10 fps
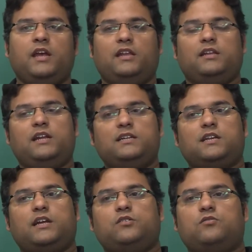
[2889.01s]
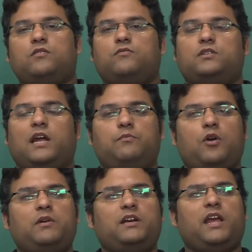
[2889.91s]
In the next lecture onwards, I'll
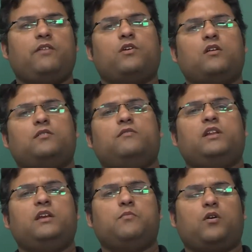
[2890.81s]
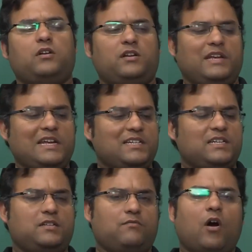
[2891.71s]
probably take one of the very important
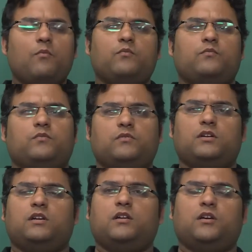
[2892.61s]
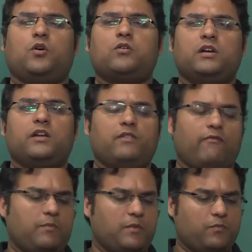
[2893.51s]
cases from the cognitive
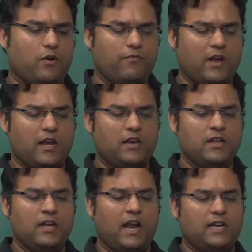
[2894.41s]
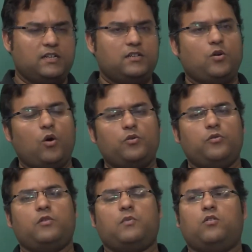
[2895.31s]
development profile. I'll talk to
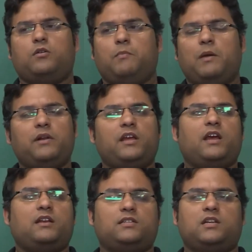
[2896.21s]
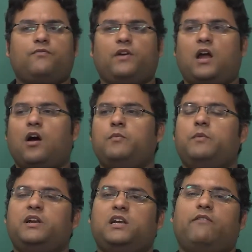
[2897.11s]
you about memory and stuff, and how
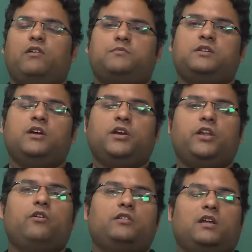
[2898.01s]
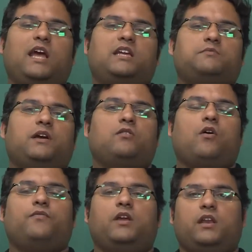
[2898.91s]
memory develops during the lifespan
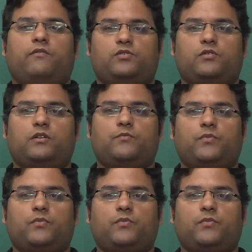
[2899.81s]
of the individual.